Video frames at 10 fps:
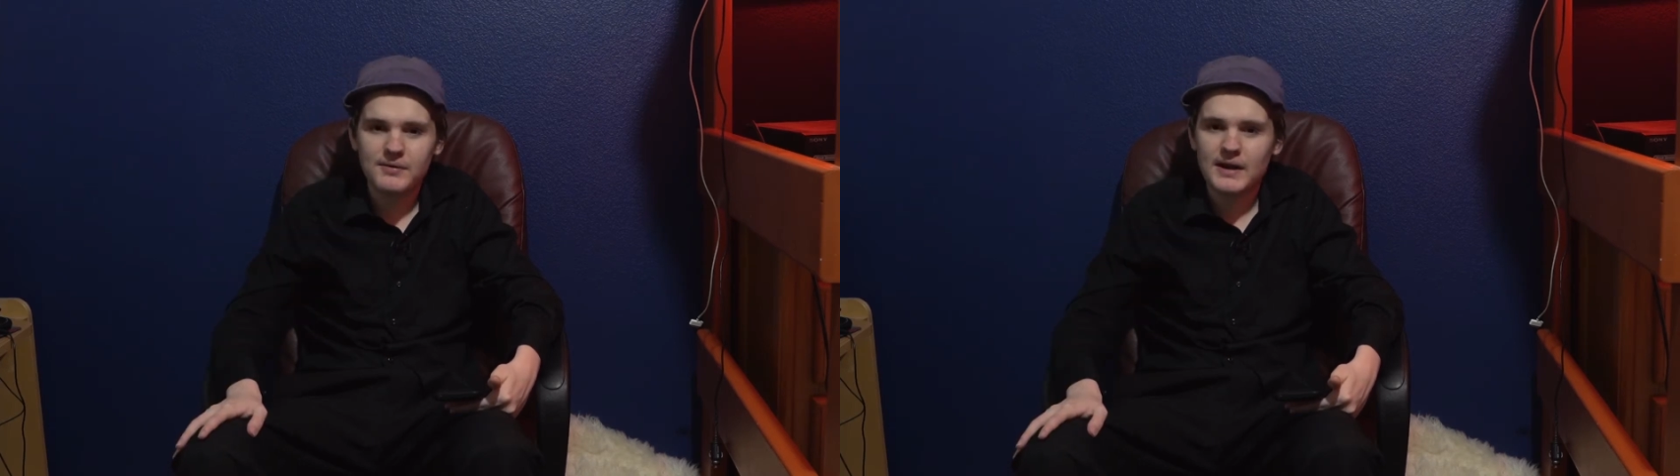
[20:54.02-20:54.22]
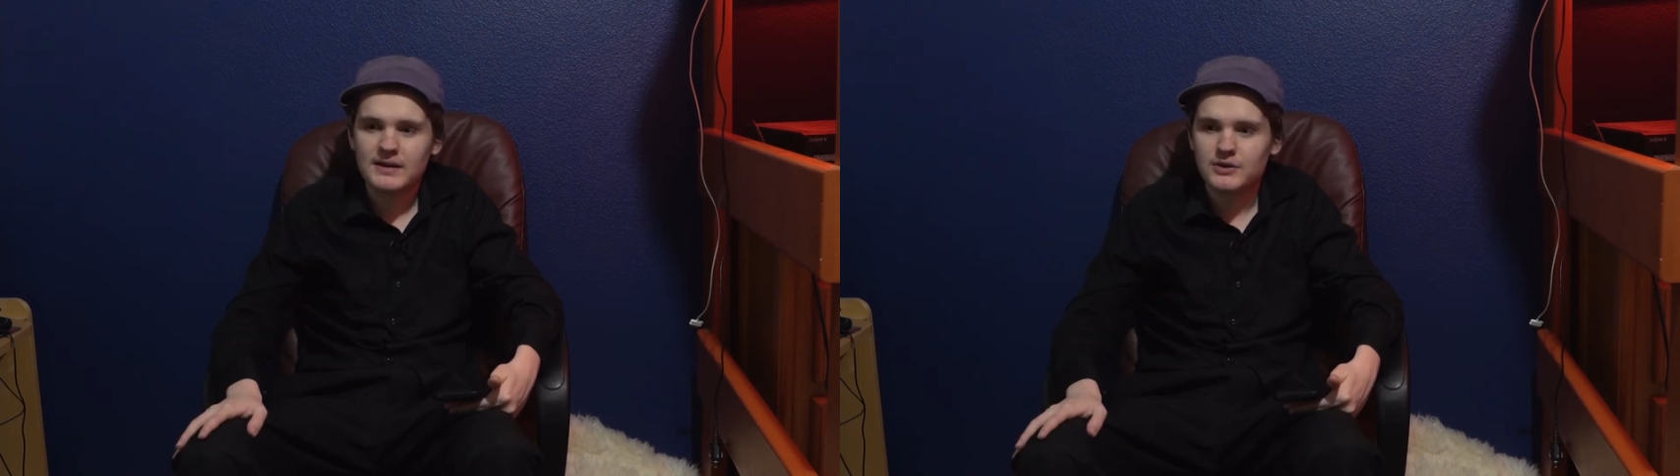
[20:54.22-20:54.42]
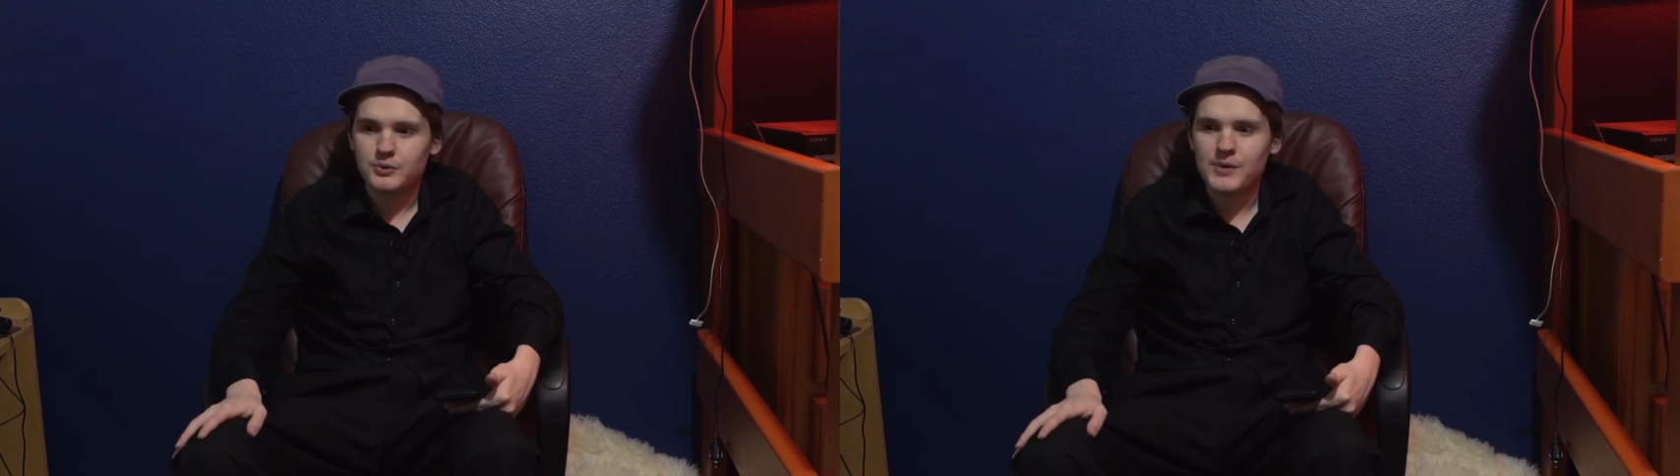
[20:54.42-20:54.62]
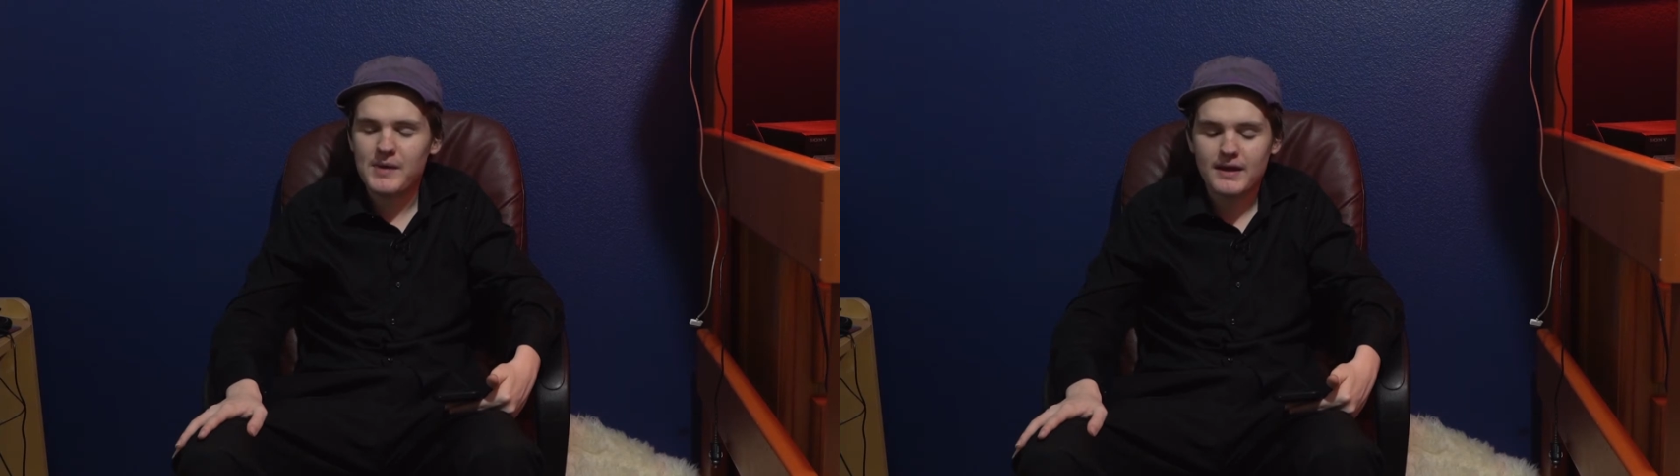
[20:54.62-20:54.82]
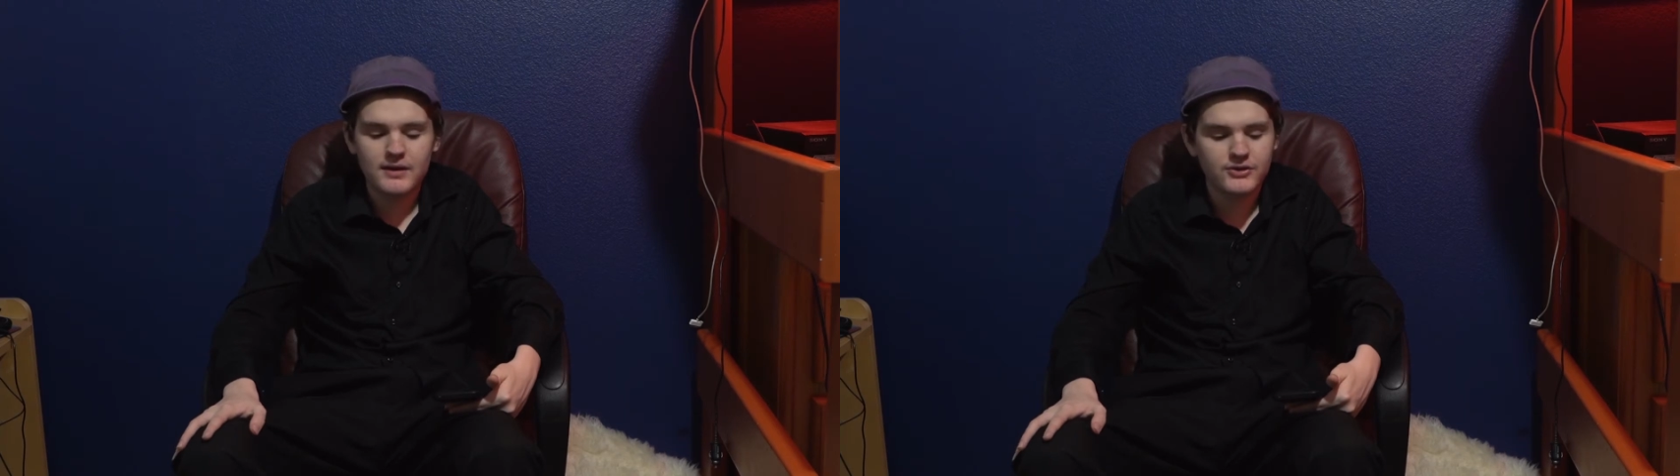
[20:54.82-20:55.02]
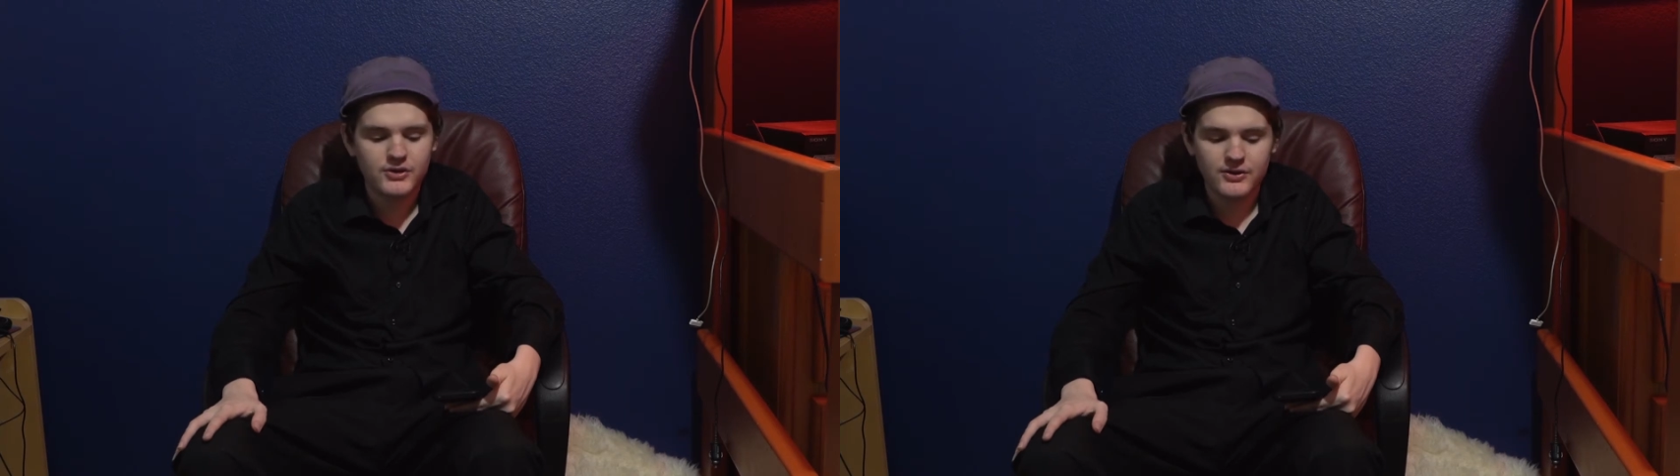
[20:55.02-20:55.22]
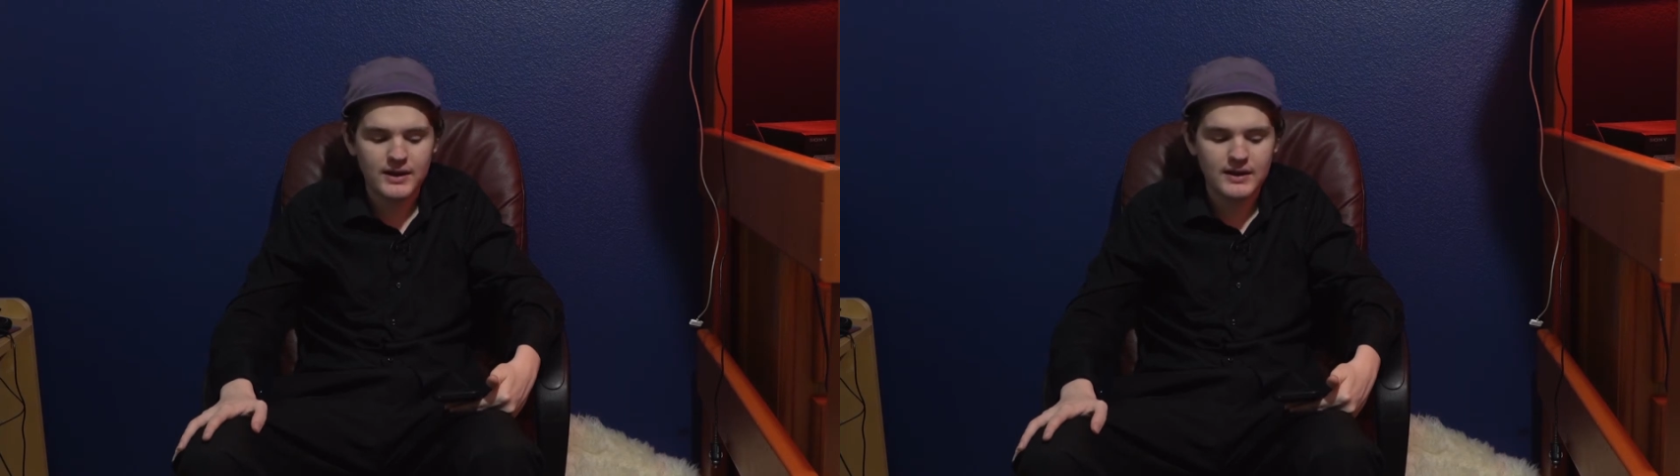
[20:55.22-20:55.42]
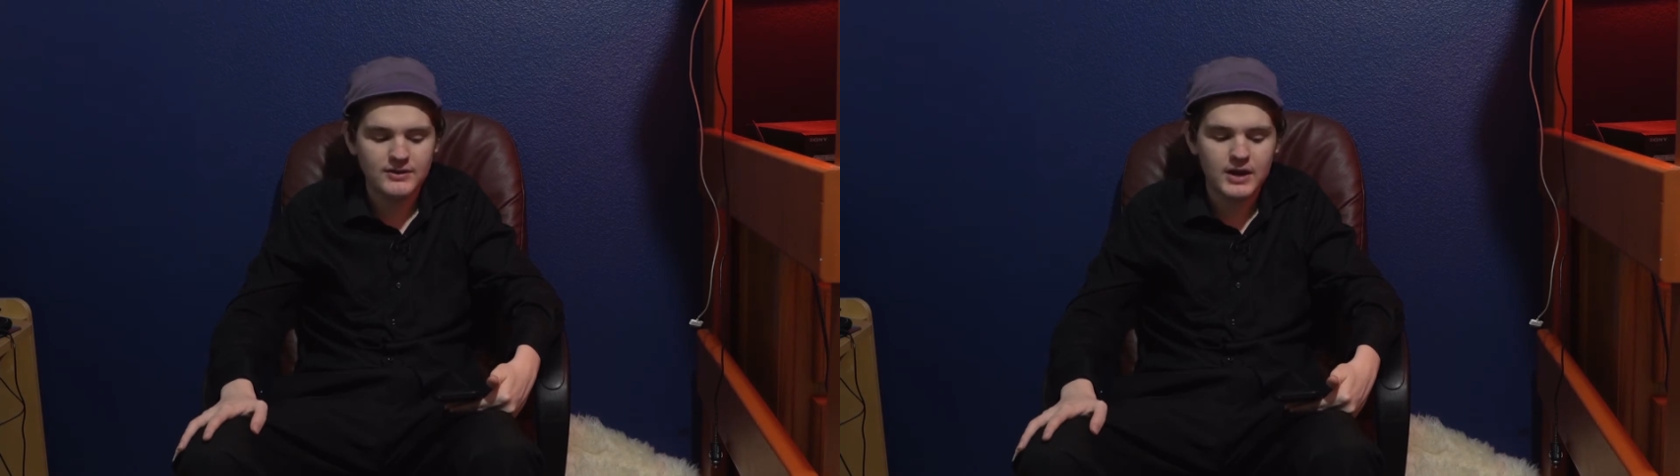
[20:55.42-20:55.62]
idea to remake. It's just
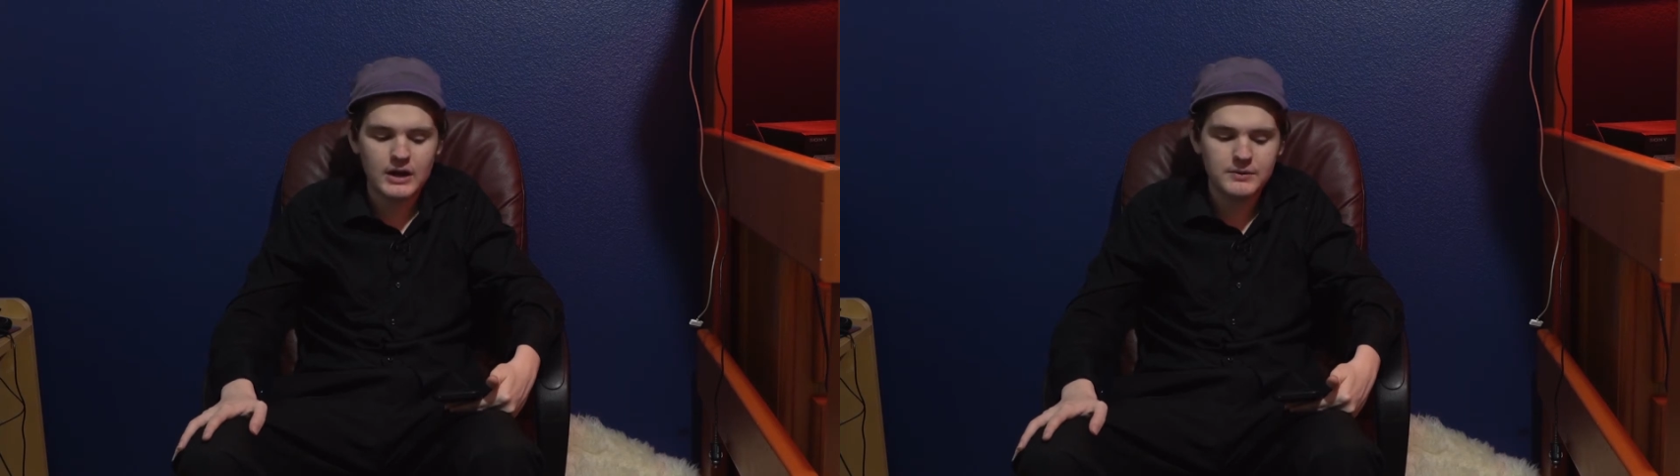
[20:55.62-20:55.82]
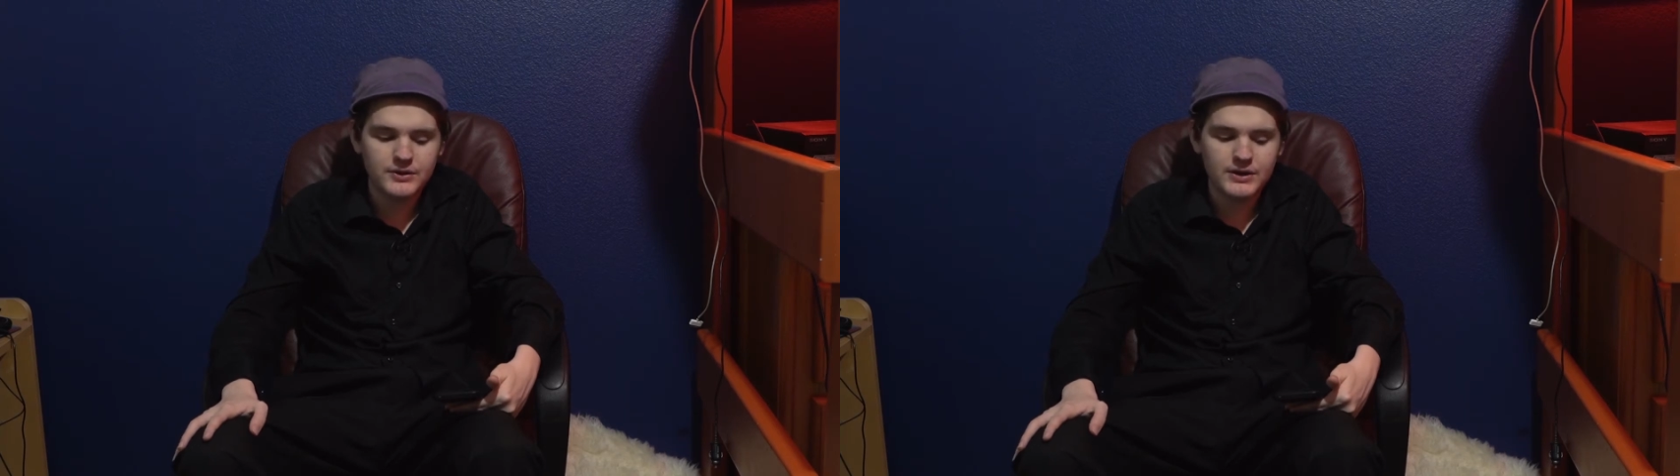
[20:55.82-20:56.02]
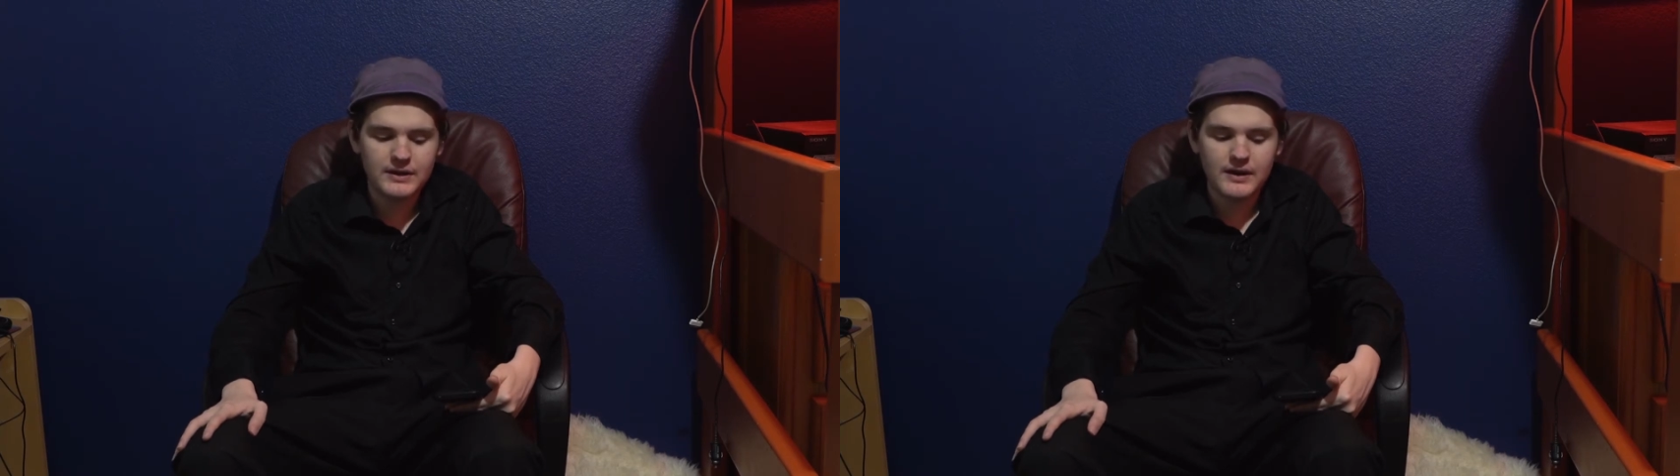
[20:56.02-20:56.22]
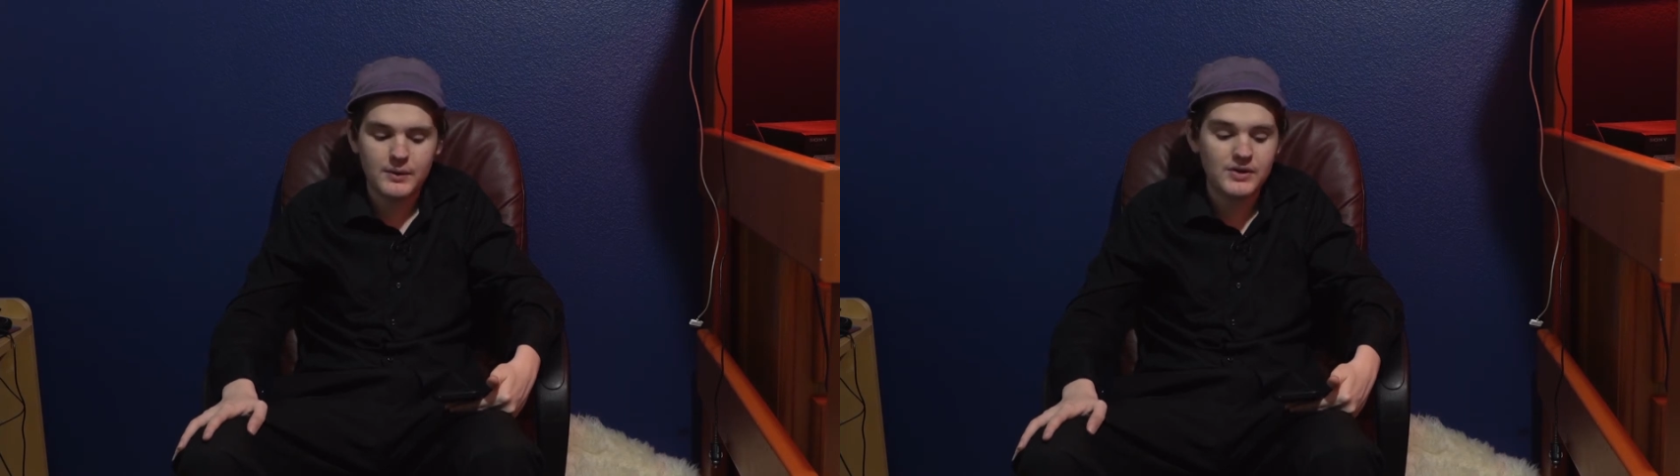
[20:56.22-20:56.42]
like it's got to stick that way.